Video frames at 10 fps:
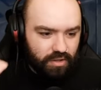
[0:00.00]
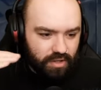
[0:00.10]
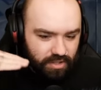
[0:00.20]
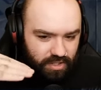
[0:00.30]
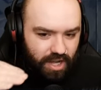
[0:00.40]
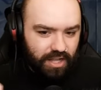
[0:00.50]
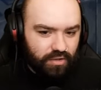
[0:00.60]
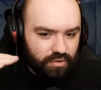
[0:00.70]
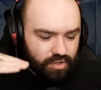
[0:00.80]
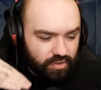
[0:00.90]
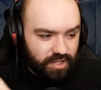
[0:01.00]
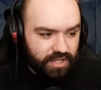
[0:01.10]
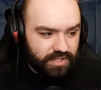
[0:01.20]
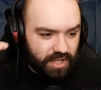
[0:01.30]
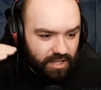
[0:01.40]
the dialogue
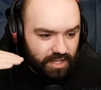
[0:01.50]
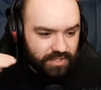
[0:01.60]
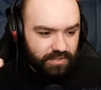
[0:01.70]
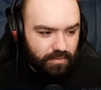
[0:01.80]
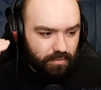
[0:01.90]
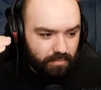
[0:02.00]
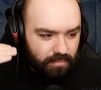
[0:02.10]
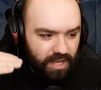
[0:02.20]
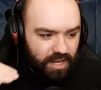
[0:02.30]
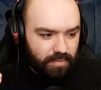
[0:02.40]
trees and there's many,